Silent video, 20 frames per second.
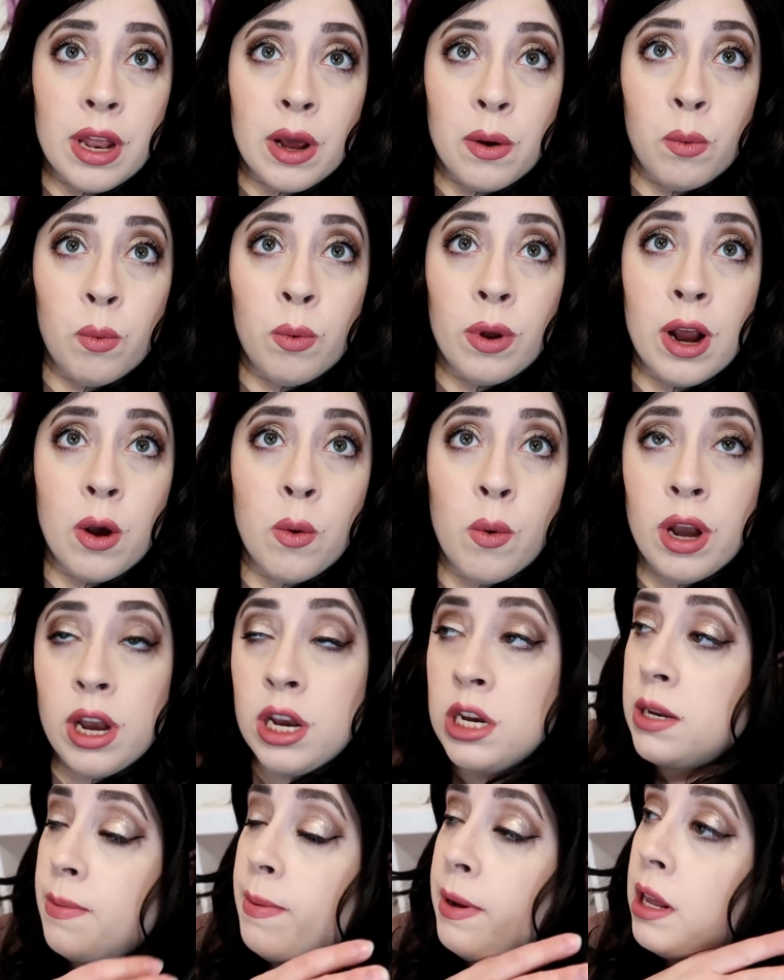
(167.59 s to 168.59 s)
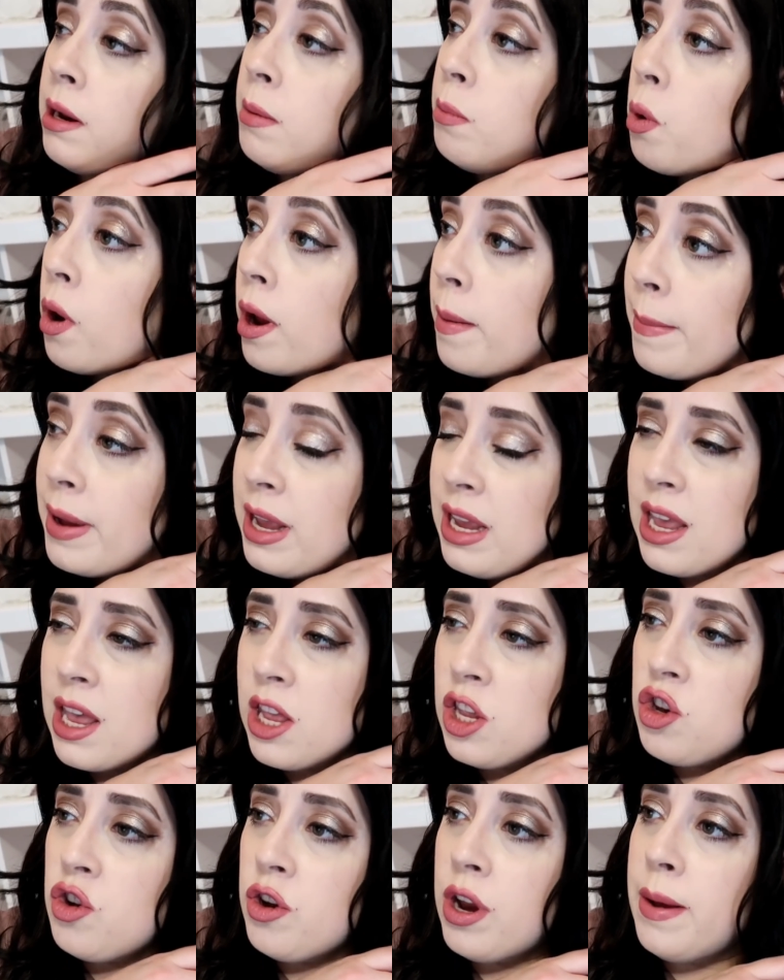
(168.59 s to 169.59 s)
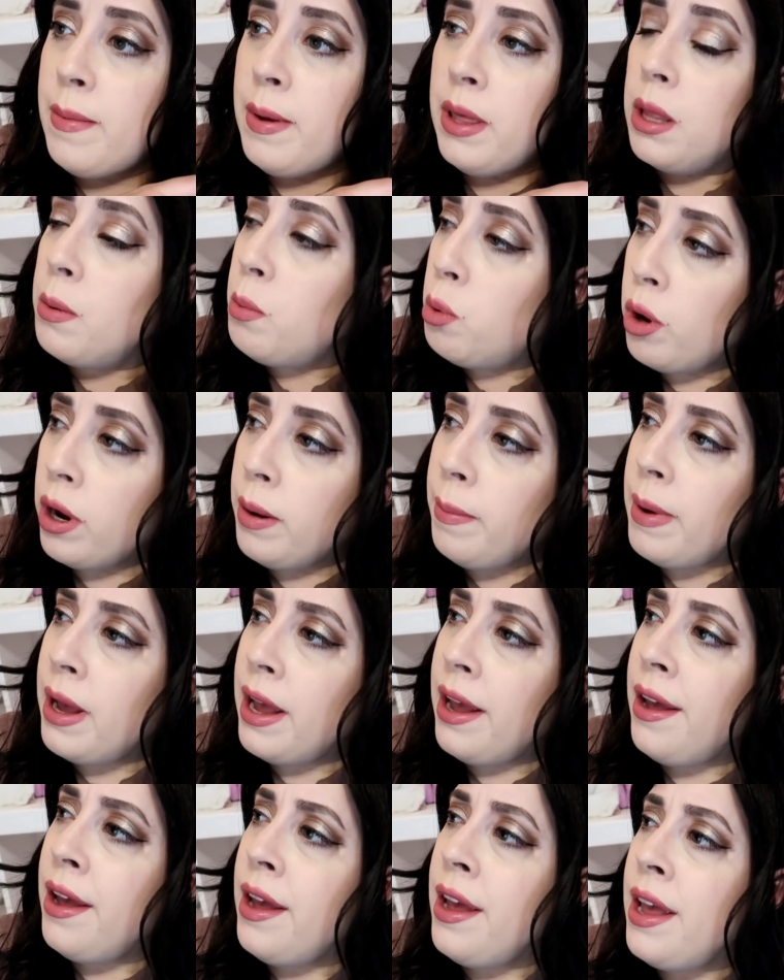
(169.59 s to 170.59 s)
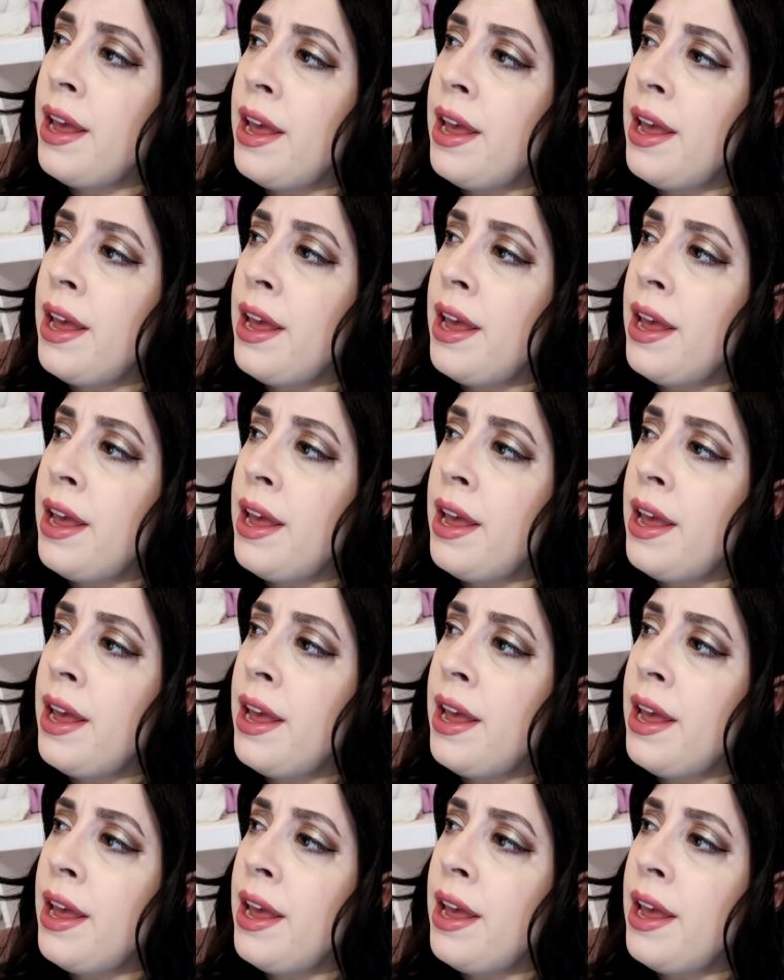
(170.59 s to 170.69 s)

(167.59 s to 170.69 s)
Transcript: when I went in to make an appointment yesterday, I made the appointment,